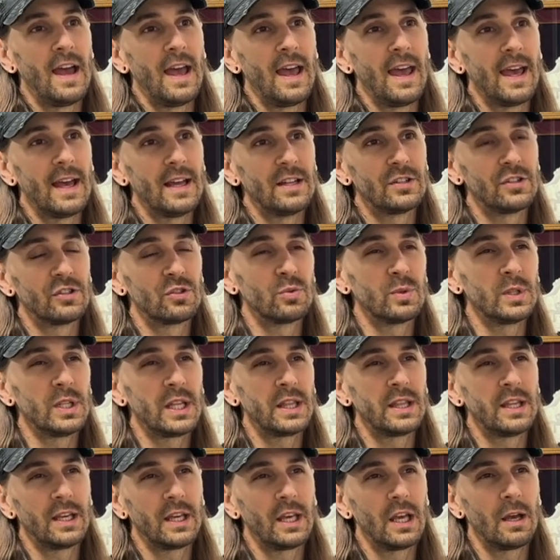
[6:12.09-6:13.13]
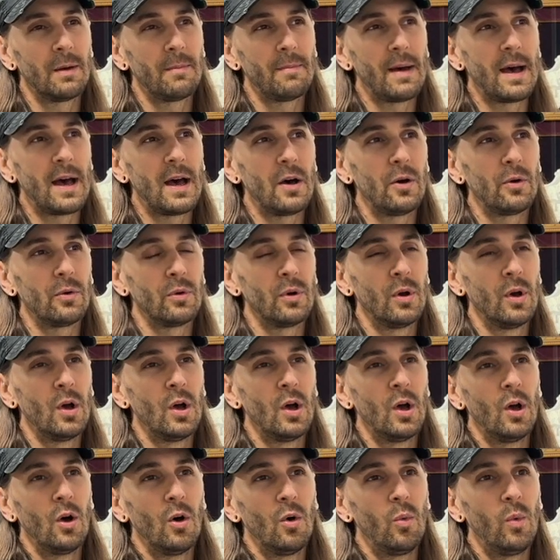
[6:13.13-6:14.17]
And just really thinking about
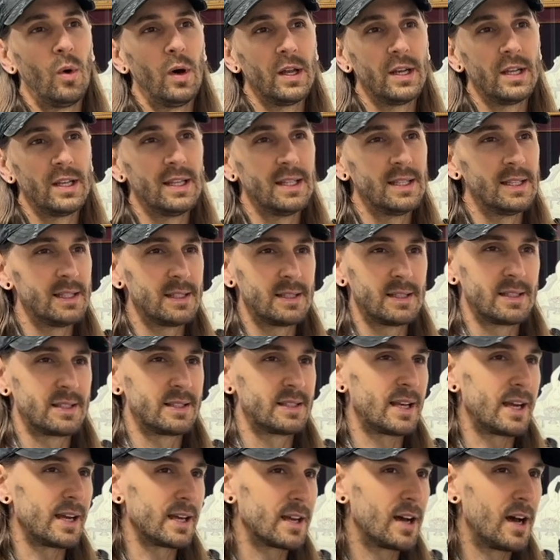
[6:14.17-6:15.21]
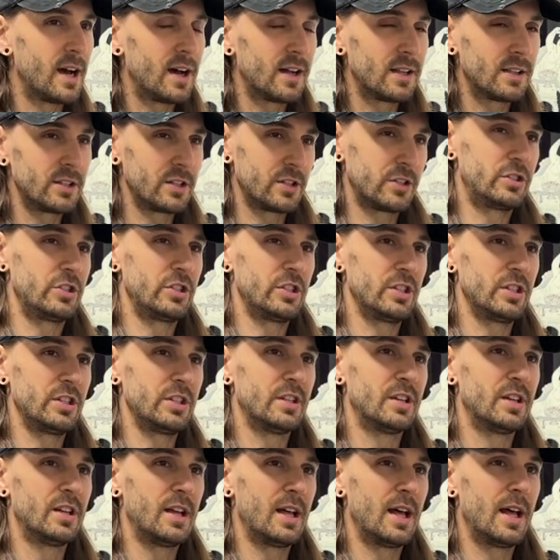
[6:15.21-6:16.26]
what is the psychology
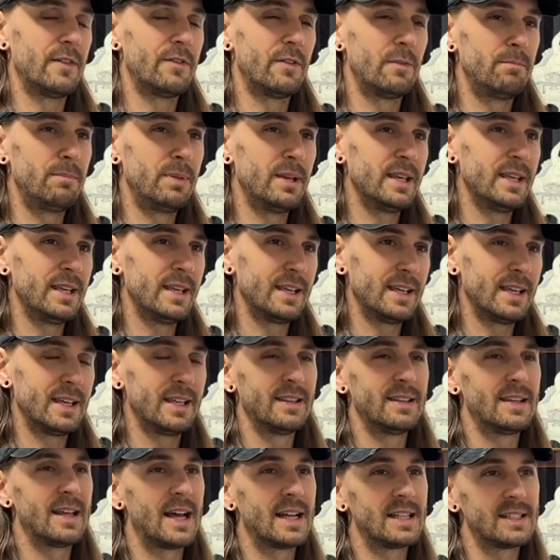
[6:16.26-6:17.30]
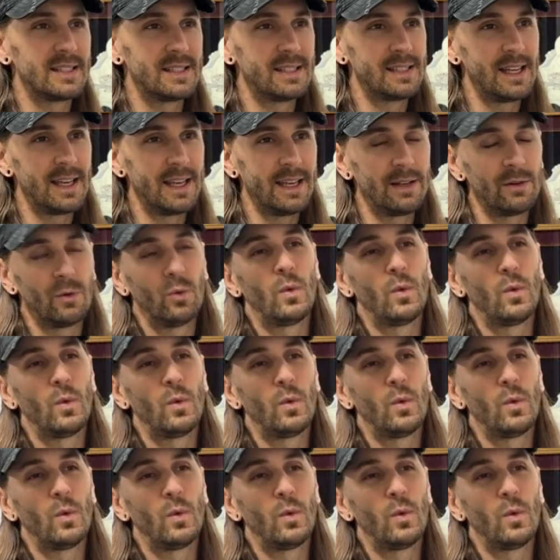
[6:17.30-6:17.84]
of being in that state.